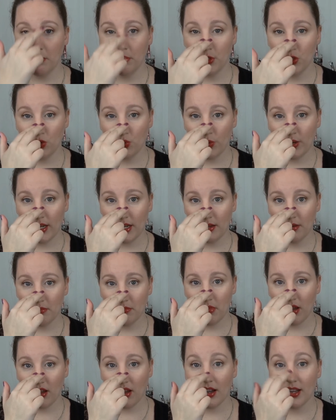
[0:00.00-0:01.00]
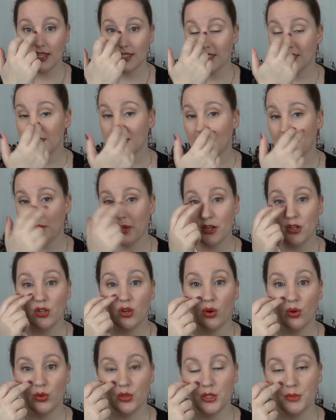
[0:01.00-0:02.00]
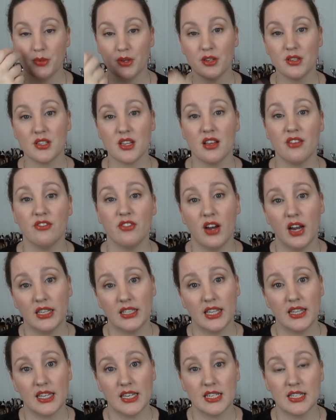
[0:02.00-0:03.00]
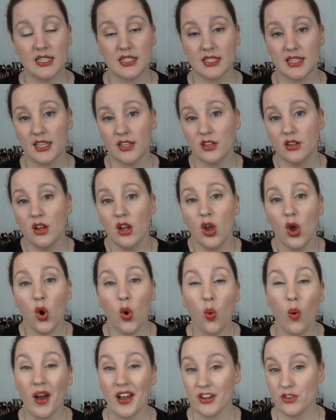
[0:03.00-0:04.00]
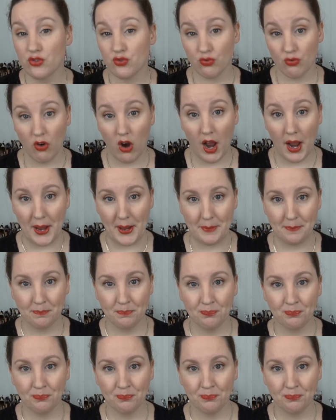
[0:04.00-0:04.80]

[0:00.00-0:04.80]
between my eyes and down my nose, because I find that it does get quite dry.